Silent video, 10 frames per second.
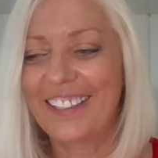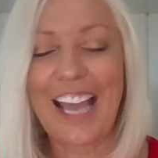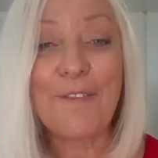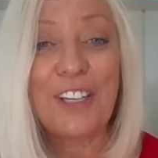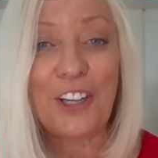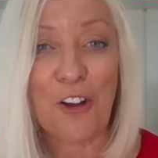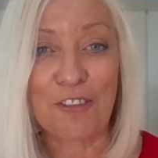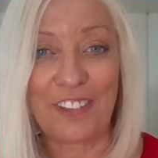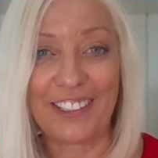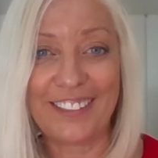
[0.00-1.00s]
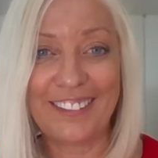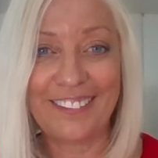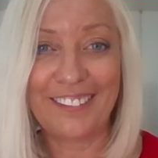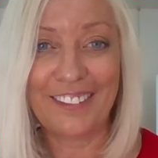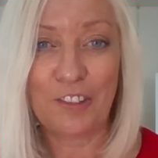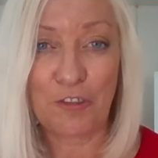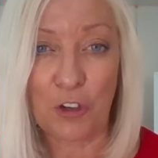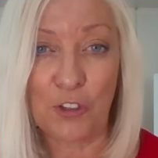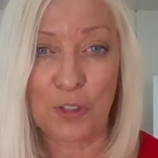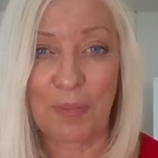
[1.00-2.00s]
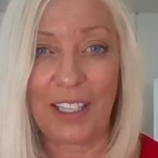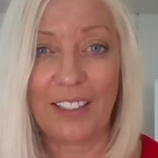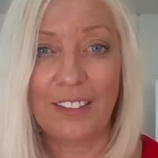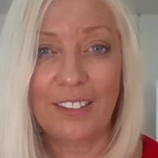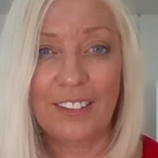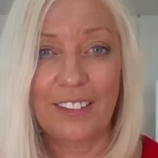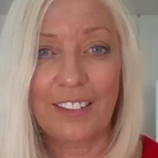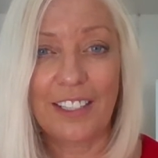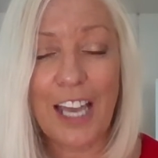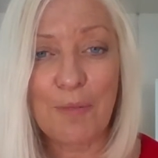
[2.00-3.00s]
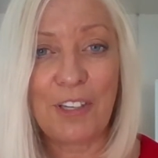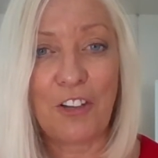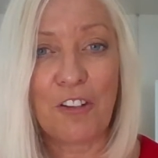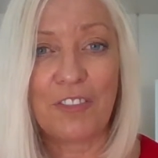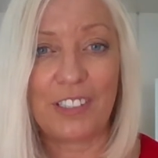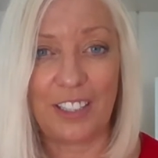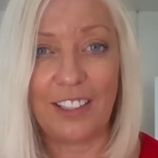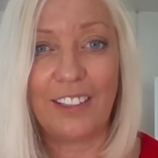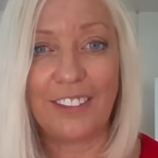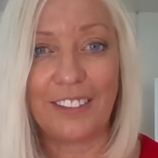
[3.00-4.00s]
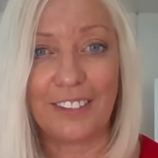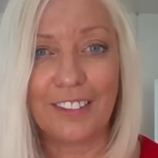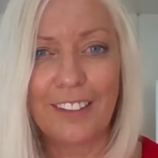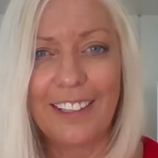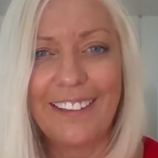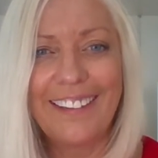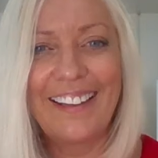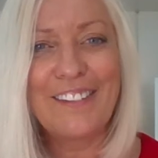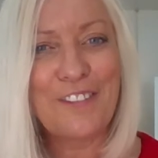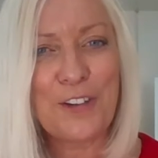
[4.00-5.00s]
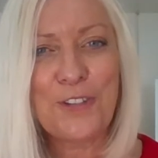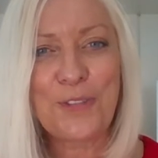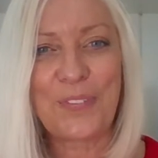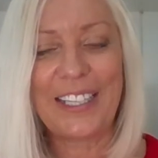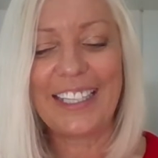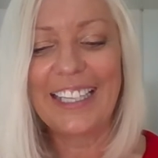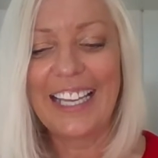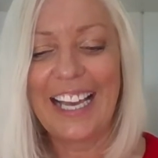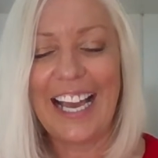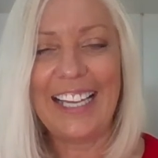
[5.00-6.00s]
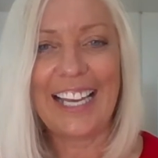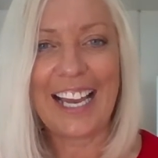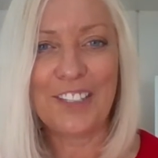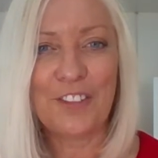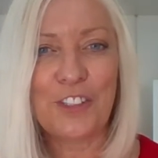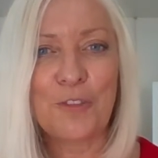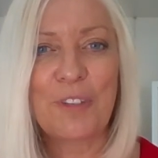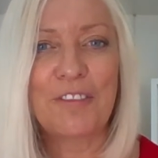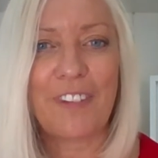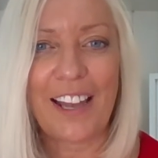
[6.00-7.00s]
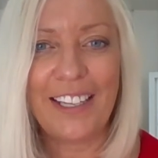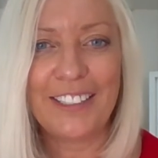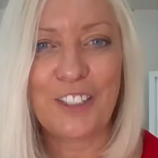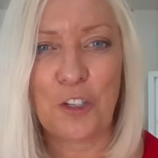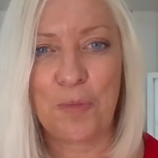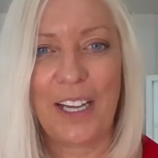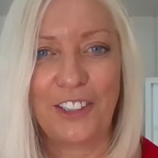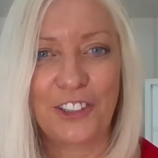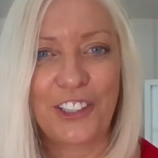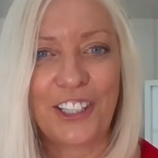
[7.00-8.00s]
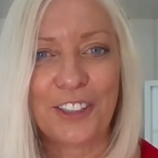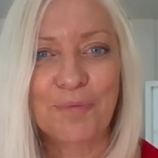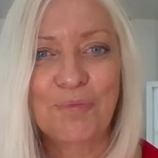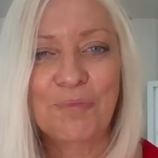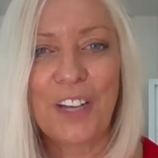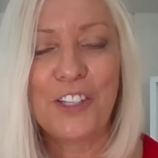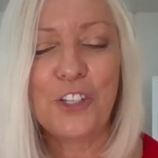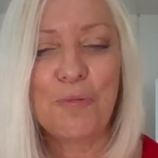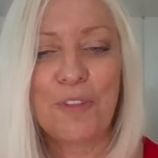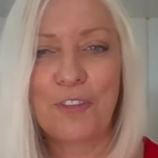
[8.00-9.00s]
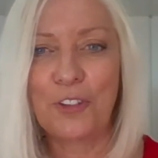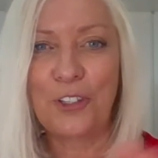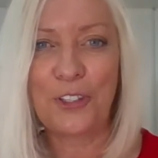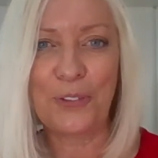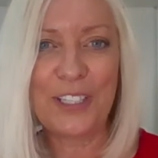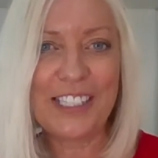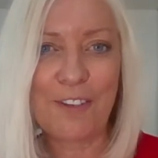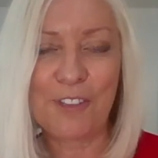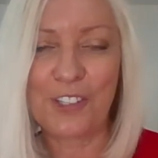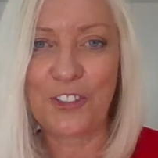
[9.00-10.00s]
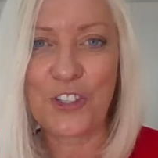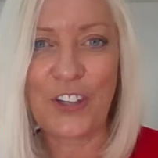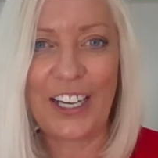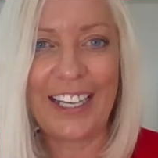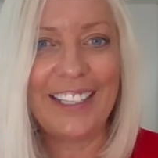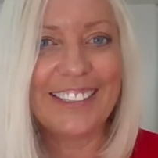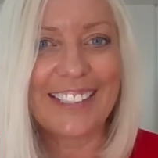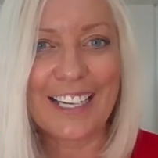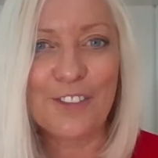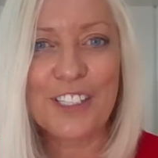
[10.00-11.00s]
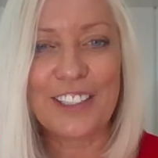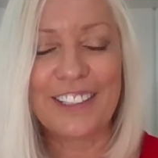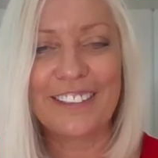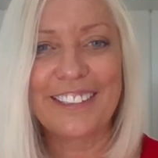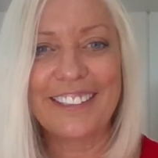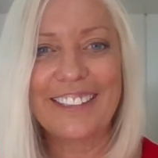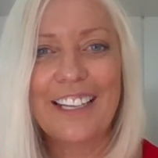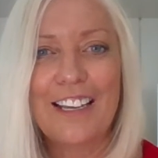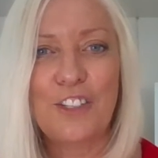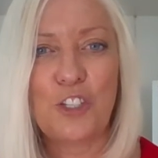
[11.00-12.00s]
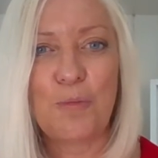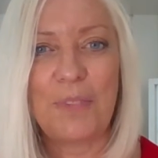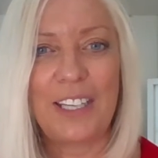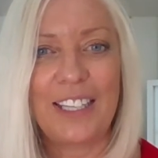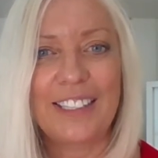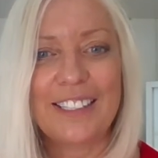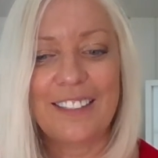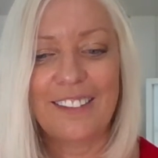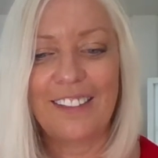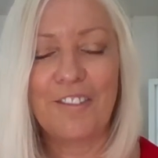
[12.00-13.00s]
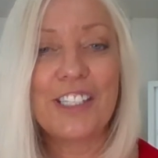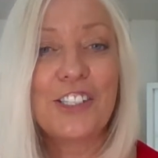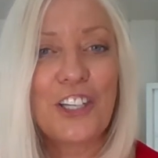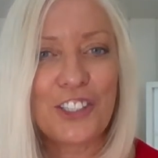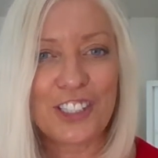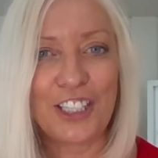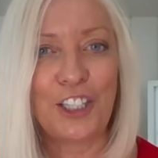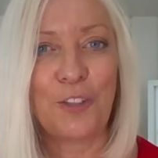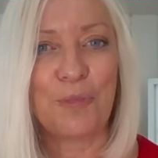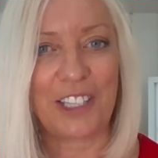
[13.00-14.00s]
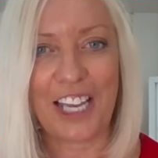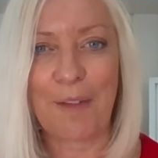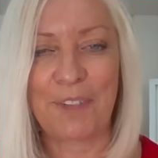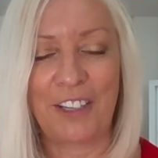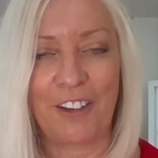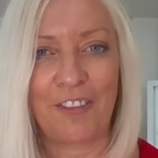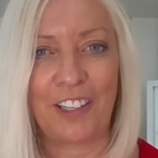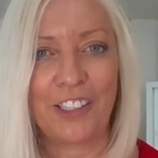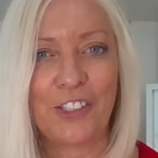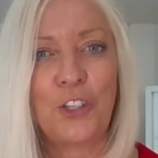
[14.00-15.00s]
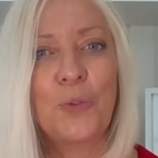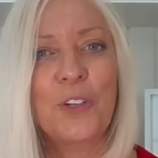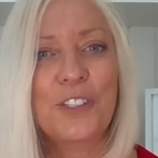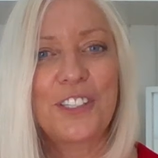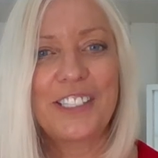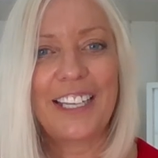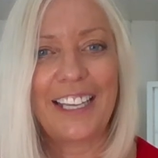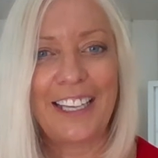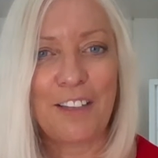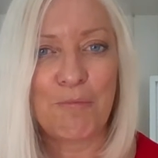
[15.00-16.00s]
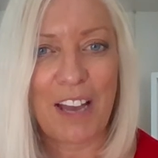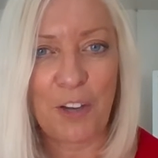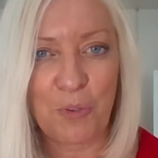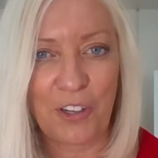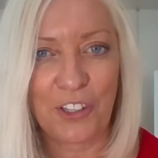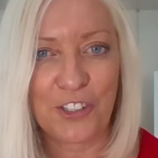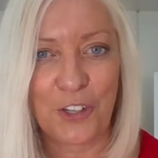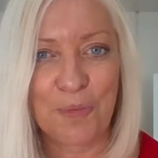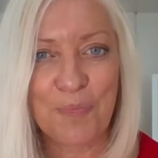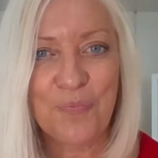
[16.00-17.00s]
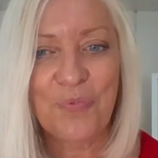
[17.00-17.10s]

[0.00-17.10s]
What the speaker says: Cabinet Office phoned me, Cabinet Office in London phoned me and asked for some advice about sugar. And so before you knew it, I was on a train down to London to meet the research team at the Cabinet Office who wanted to hear my workshop.